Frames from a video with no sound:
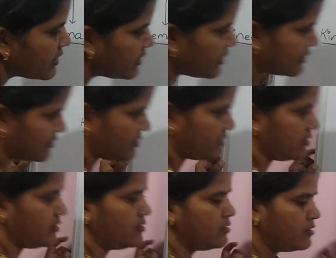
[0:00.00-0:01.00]
Next,
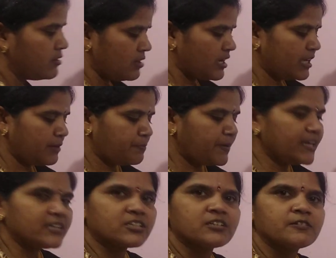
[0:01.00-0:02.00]
I
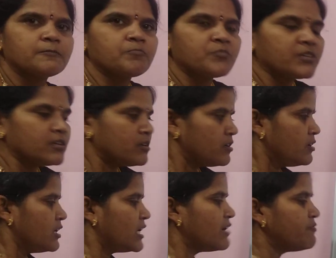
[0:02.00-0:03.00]
repeat,
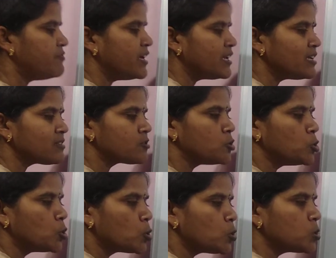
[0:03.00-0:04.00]
if there is
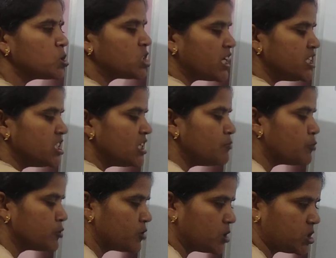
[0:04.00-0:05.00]
no change in
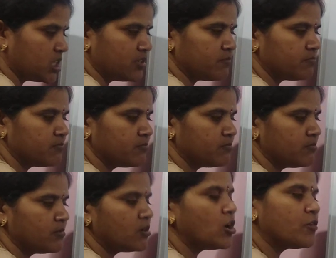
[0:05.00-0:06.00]
position
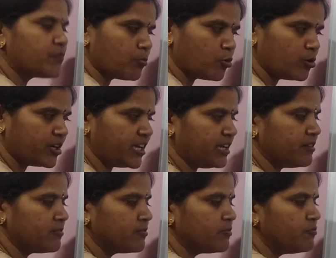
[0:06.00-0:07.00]
of a body
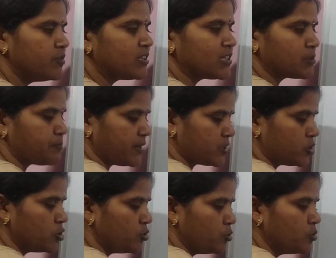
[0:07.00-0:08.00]
with respect
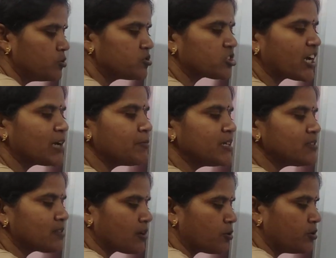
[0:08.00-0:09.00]
to time and
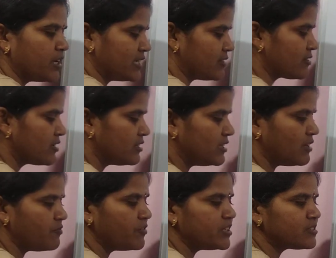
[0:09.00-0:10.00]
surroundings,
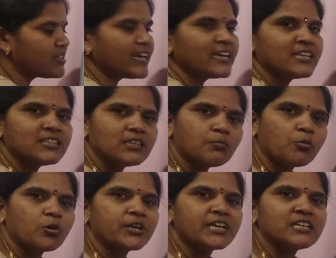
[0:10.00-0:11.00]
then we say the
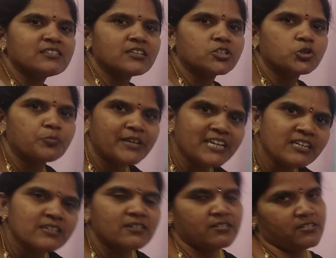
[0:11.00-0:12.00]
body is said to be in
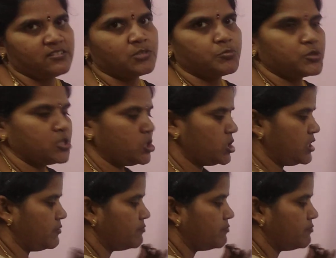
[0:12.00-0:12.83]
rest position.